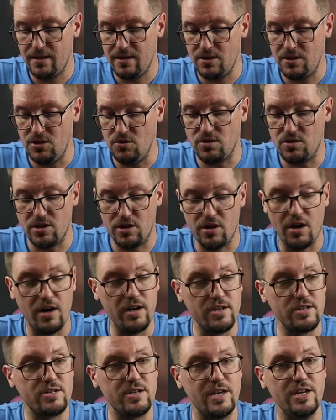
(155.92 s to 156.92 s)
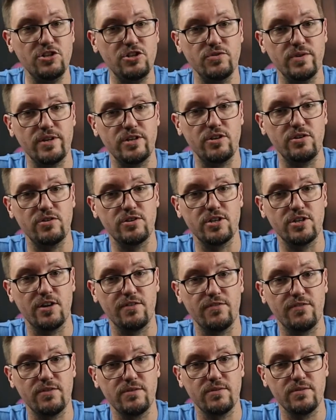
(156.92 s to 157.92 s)
you could cause injury to
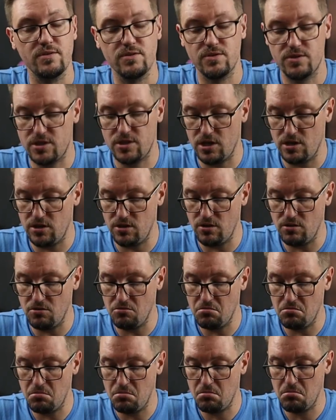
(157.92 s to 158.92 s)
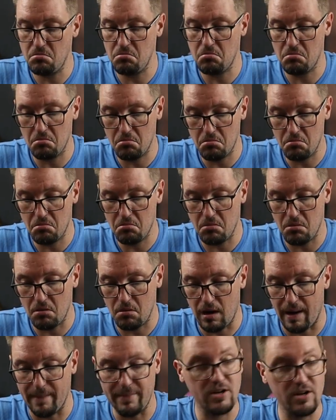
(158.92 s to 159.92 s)
yourself. So
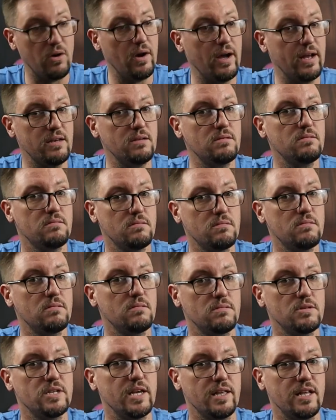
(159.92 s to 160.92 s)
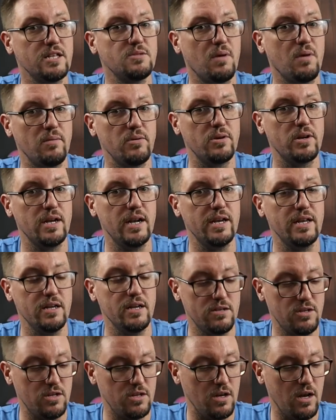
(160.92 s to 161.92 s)
I'm going to go ahead and say that's probably a good
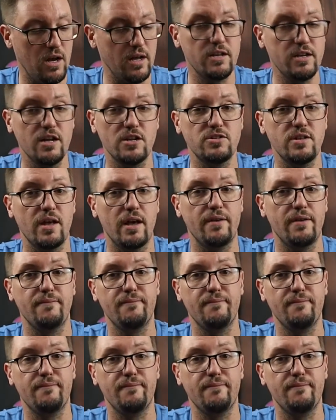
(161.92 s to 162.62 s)
idea to not touch that.